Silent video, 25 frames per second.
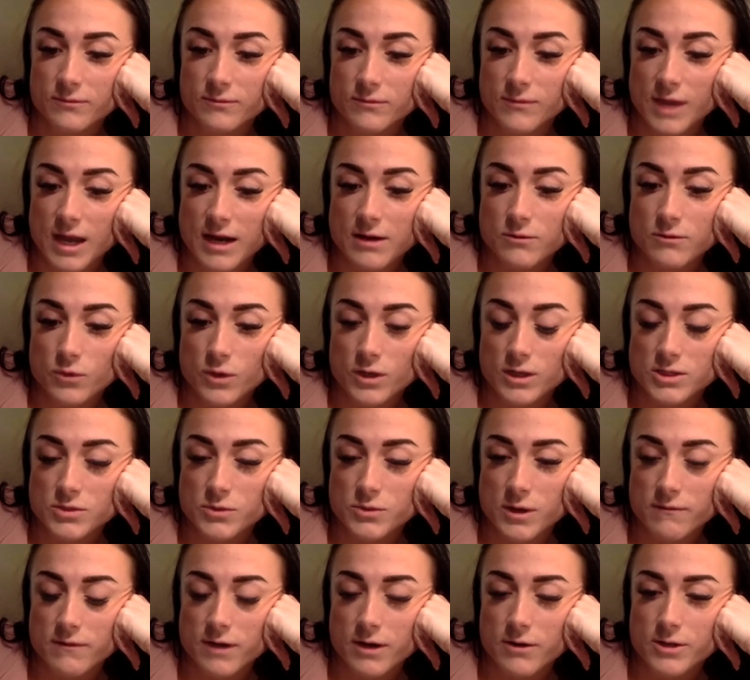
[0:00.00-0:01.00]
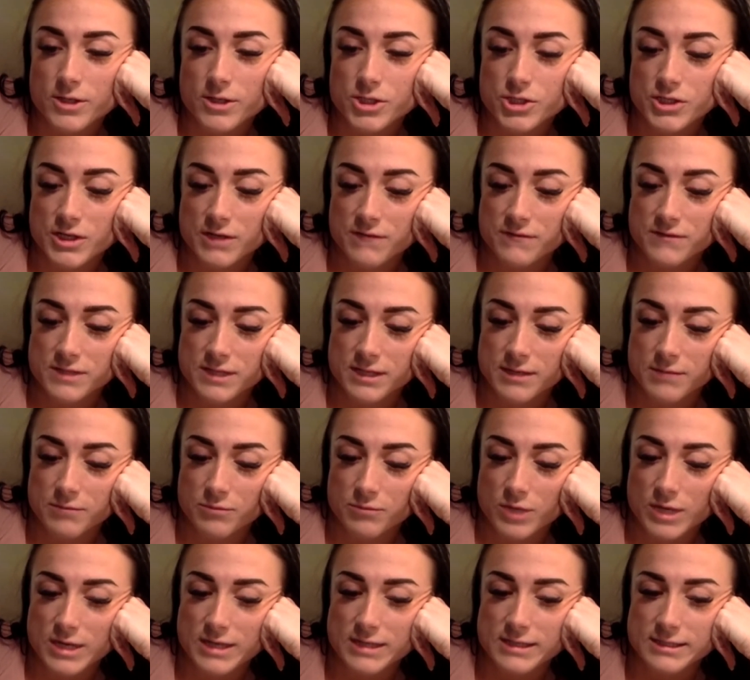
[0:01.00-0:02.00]
I work 12-hour shifts, and it
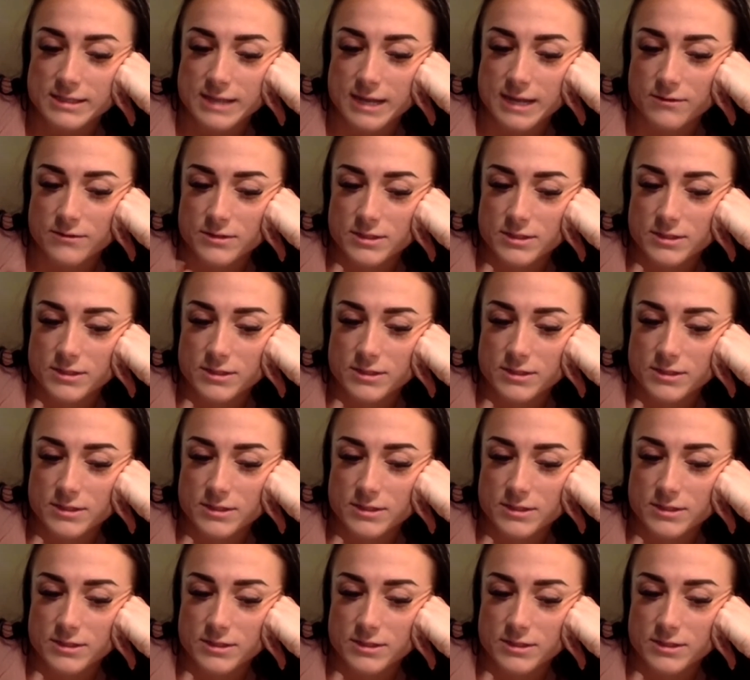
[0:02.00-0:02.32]
breaks down